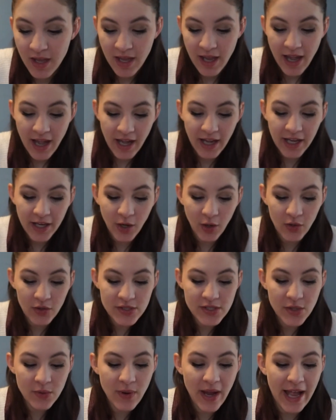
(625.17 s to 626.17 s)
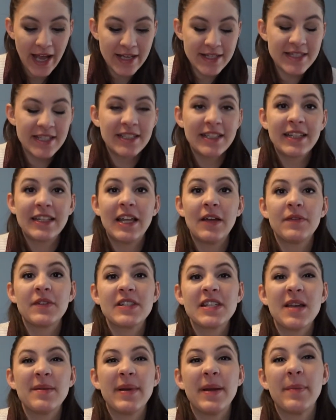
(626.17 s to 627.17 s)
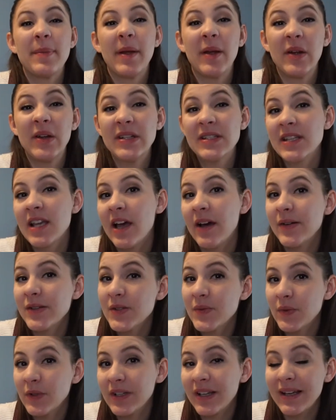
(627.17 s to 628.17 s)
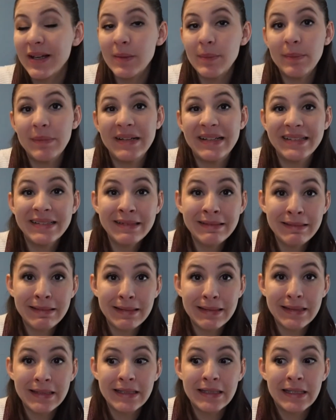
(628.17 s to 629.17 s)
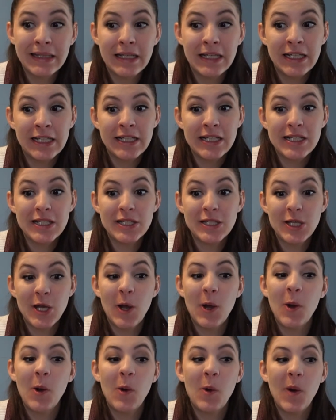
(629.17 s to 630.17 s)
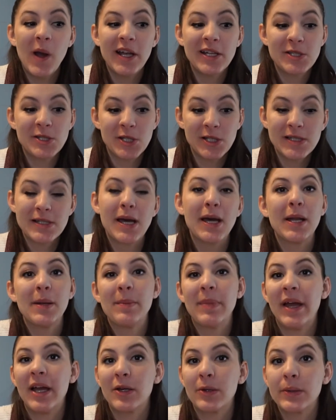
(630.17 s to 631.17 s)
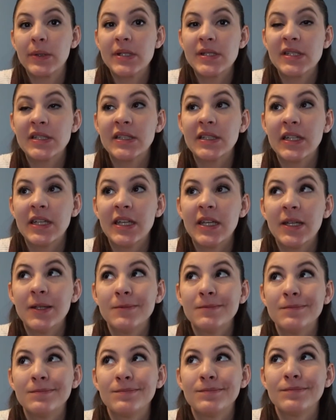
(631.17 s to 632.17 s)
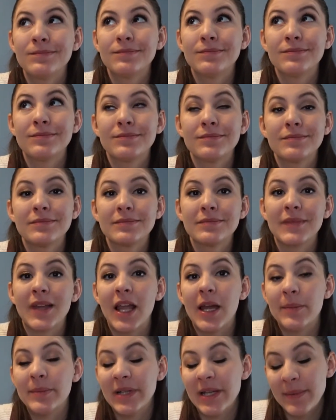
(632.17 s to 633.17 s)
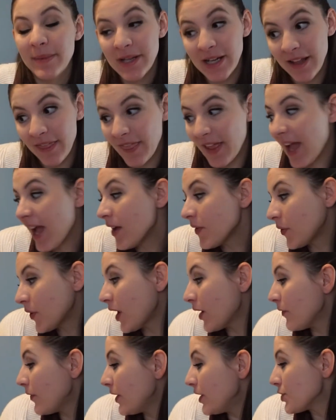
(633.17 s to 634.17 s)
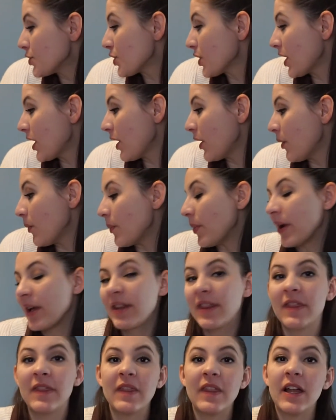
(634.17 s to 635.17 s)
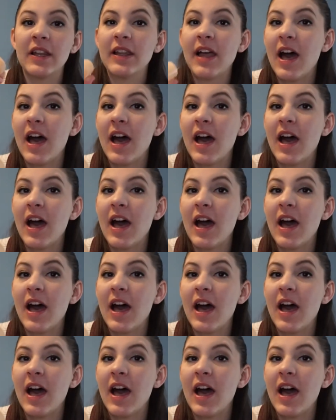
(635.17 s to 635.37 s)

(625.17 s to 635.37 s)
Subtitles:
I also accidentally left this at my parents' house for like a month, so I just got it back recently. I blame it on that for not finishing it, but a